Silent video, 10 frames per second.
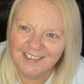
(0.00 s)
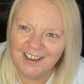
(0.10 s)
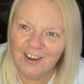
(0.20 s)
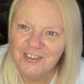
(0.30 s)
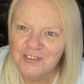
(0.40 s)

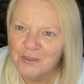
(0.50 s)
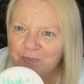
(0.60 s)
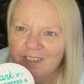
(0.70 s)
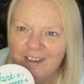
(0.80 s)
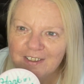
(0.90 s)
I just got
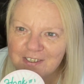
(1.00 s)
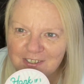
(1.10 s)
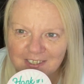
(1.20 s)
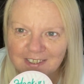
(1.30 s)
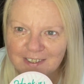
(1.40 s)
one large
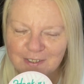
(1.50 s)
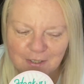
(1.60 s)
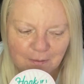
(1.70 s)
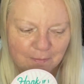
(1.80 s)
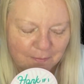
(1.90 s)
sticker this
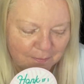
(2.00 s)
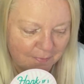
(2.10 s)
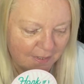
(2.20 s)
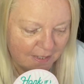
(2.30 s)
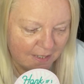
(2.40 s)
time.
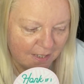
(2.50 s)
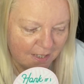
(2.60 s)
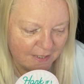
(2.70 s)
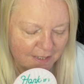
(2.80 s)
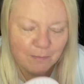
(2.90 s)

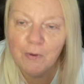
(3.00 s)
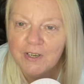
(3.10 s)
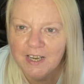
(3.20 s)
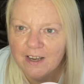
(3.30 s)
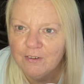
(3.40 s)
I did
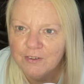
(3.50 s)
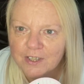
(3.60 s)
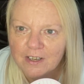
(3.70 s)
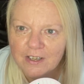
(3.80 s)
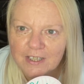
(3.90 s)
point out
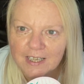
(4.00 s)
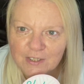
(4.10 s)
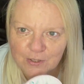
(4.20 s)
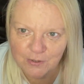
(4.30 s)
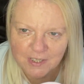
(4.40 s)
that I only had
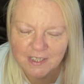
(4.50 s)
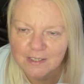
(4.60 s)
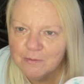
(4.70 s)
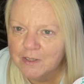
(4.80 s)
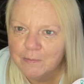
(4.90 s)
two
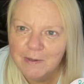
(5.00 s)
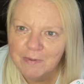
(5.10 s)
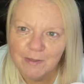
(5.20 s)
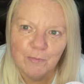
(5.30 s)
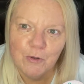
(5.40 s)
stickers, where other people
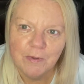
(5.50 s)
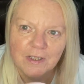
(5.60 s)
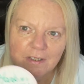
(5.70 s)
had more, but.